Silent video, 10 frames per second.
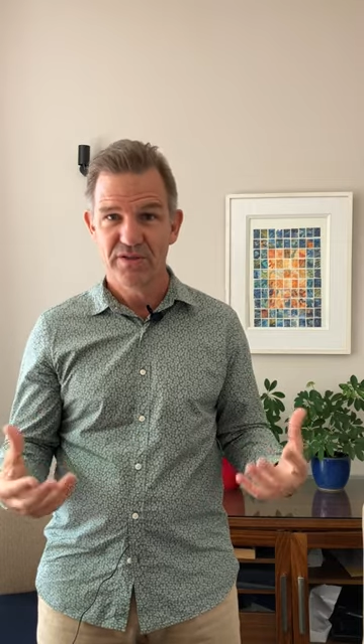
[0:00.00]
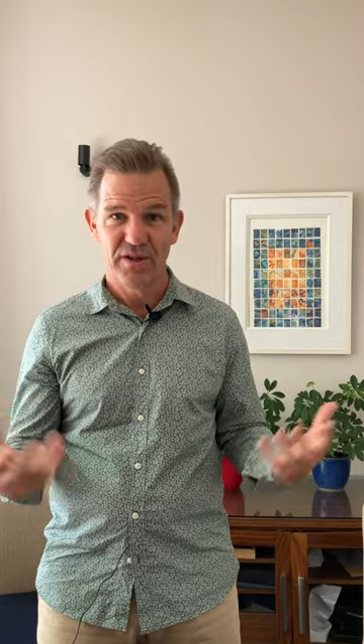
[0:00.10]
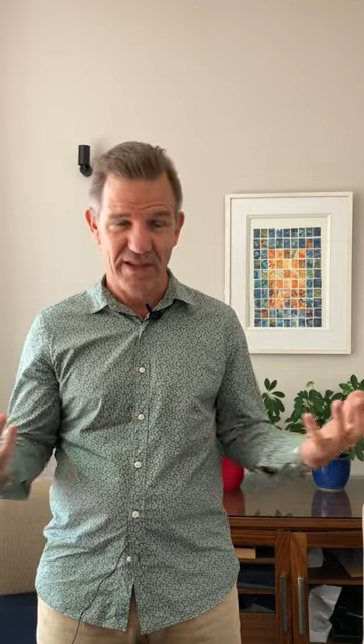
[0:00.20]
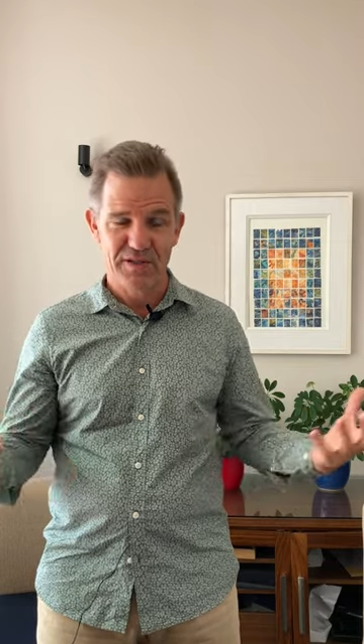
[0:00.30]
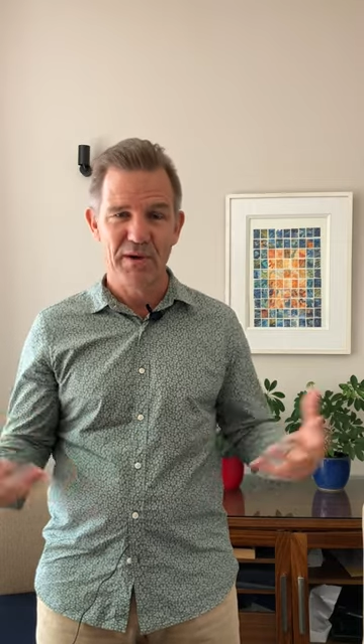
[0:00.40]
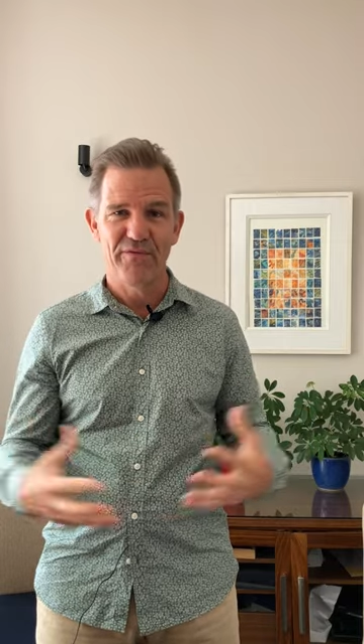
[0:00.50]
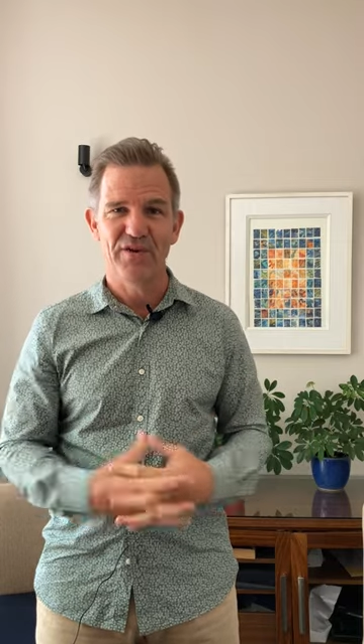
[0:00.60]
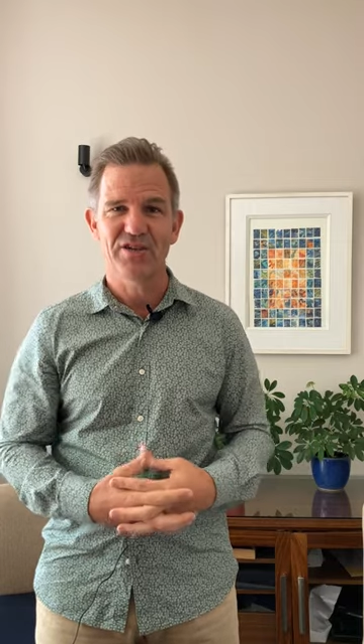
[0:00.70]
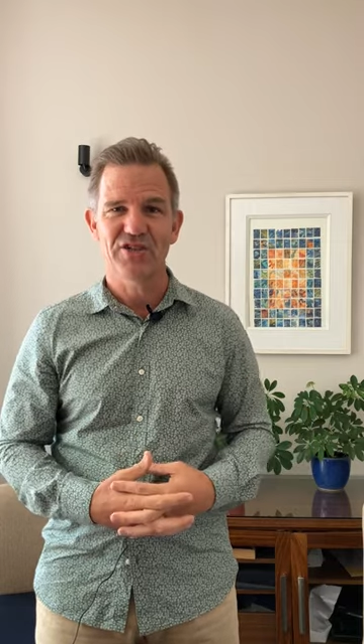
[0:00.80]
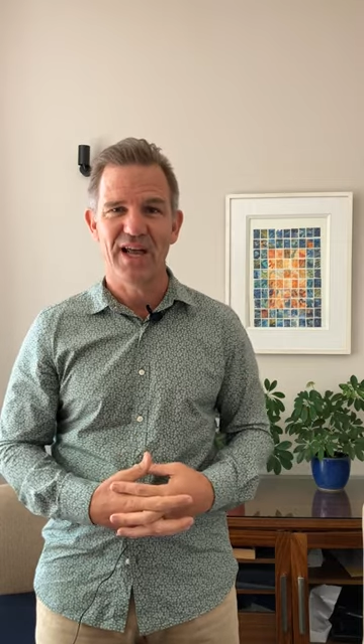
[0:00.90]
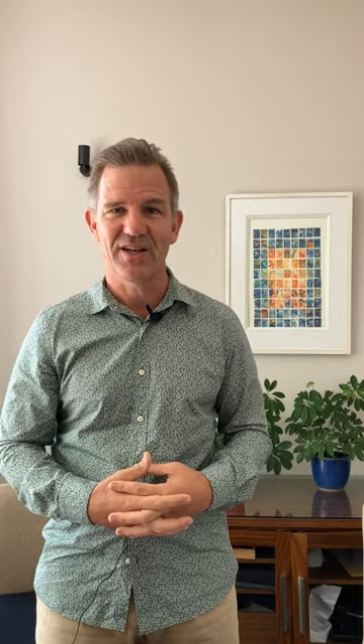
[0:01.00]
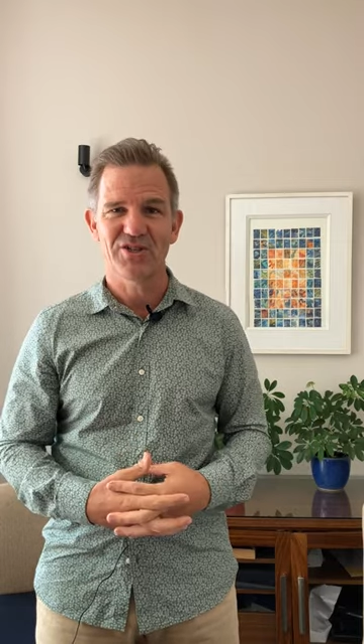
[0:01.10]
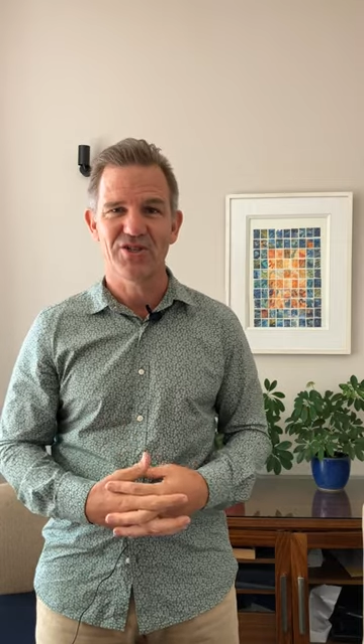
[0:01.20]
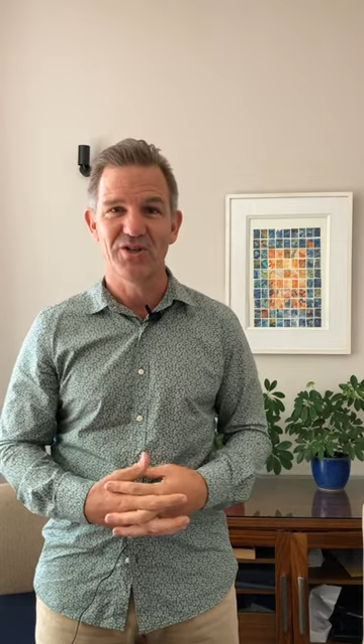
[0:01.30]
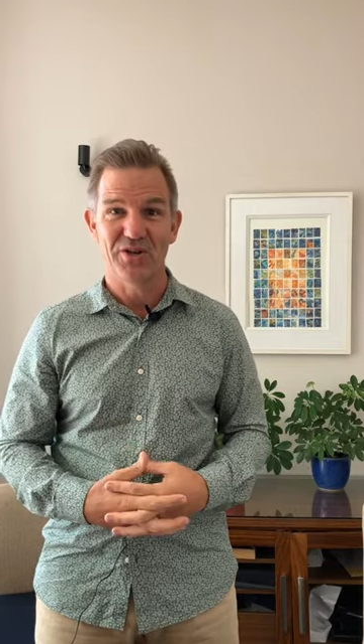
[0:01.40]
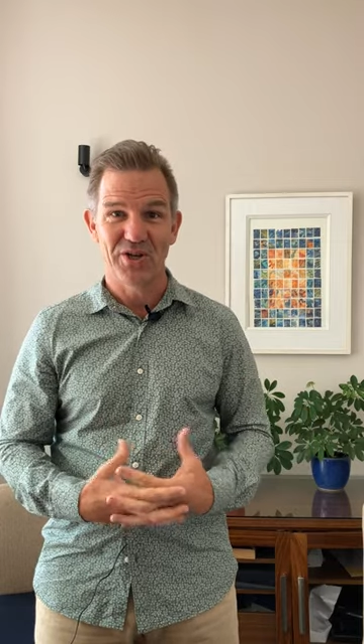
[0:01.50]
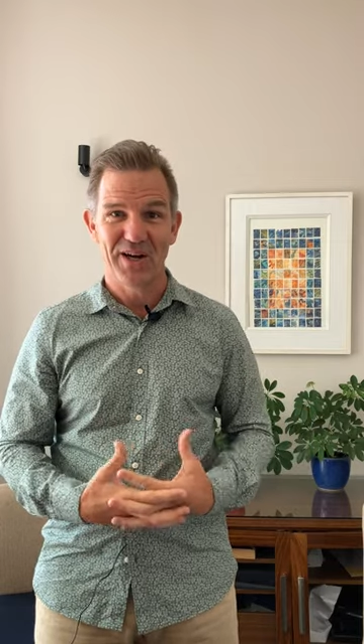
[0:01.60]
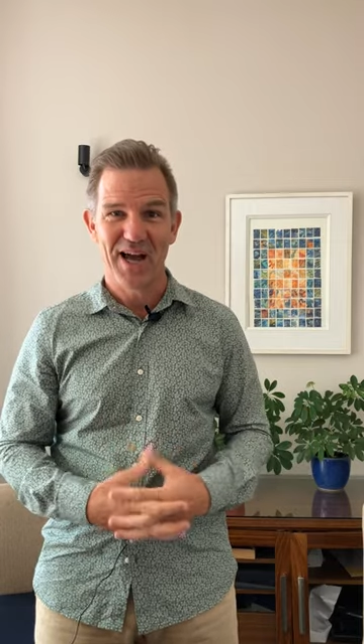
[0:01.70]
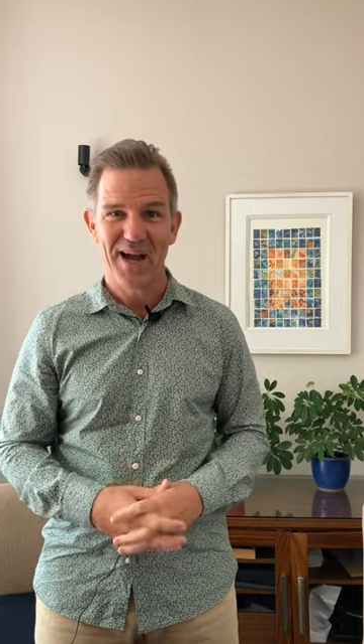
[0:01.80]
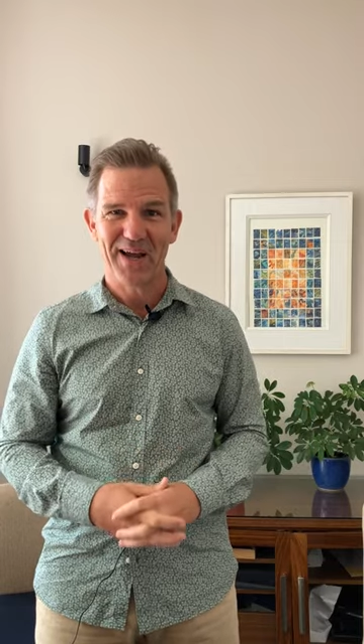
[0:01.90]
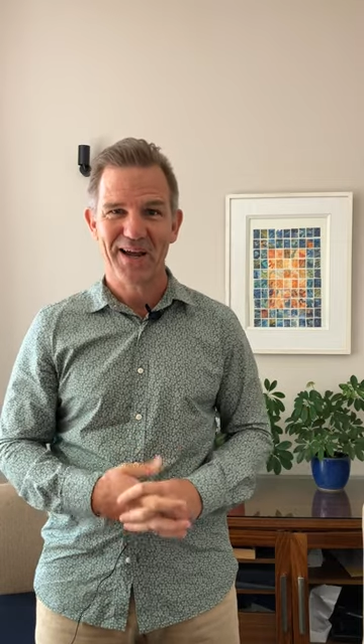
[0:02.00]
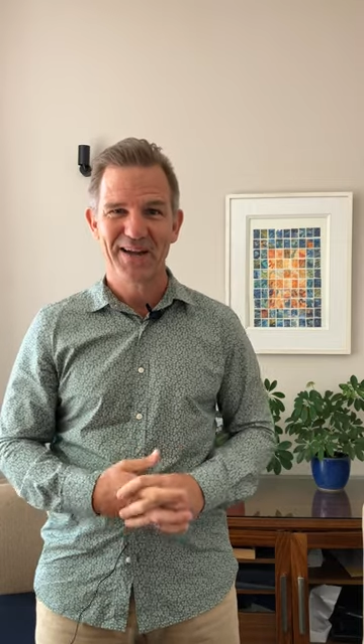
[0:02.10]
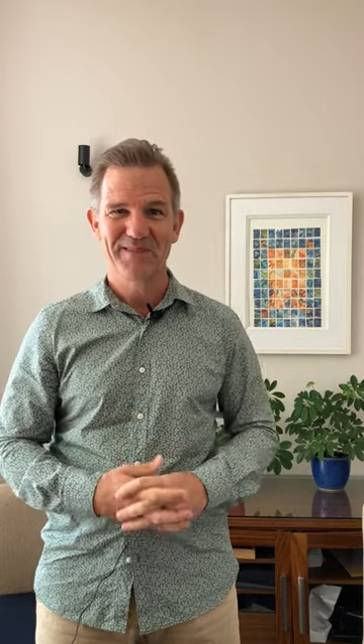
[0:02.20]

So there's my first challenge to you. Good luck.